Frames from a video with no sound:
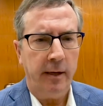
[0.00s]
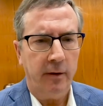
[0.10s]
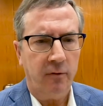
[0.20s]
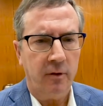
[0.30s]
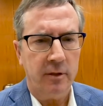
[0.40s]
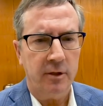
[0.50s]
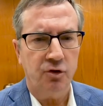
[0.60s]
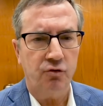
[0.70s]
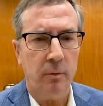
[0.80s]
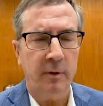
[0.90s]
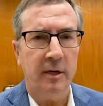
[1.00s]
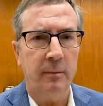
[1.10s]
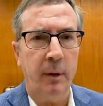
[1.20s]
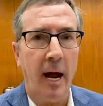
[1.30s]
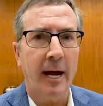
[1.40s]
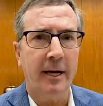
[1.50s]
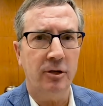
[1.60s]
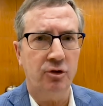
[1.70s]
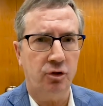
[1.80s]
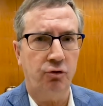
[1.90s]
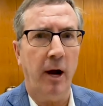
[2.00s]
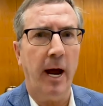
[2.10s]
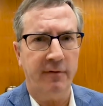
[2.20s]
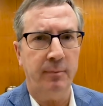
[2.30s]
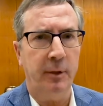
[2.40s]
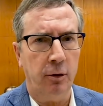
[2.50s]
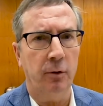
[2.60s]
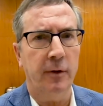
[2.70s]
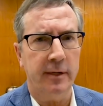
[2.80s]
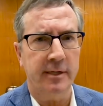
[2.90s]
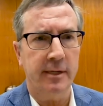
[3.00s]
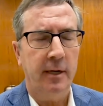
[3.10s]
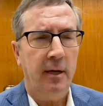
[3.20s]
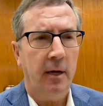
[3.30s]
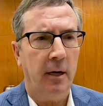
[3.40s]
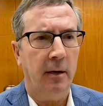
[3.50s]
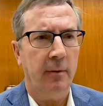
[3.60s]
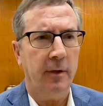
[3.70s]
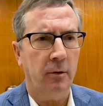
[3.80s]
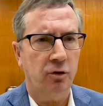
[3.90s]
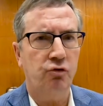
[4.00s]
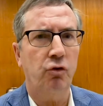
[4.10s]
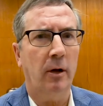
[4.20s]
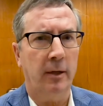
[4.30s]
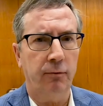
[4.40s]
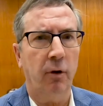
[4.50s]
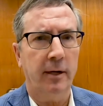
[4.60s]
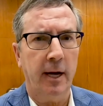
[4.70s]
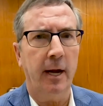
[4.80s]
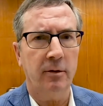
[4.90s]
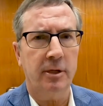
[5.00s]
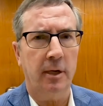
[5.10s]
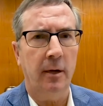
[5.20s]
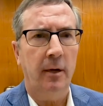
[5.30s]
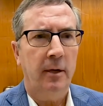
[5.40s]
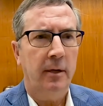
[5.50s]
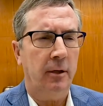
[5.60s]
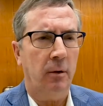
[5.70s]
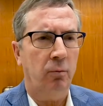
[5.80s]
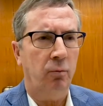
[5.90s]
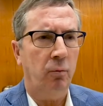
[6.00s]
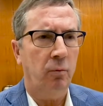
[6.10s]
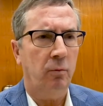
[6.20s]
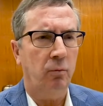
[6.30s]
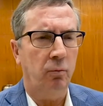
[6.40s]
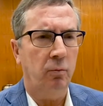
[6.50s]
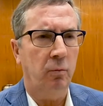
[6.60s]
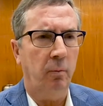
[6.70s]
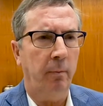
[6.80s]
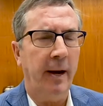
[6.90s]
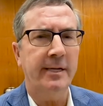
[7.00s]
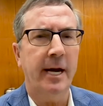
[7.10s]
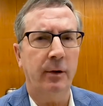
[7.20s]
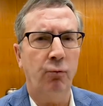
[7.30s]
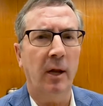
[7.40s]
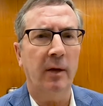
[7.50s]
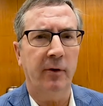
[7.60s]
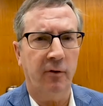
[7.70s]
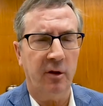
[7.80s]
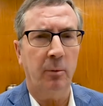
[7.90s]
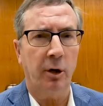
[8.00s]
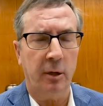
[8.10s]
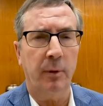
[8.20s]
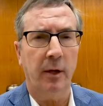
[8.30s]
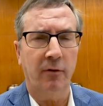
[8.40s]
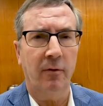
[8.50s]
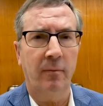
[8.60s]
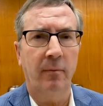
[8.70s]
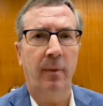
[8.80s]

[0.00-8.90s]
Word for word: It's the distributed, packaged craft beer that is uh, you know struggling right now to you know maintain relevance in the marketplace.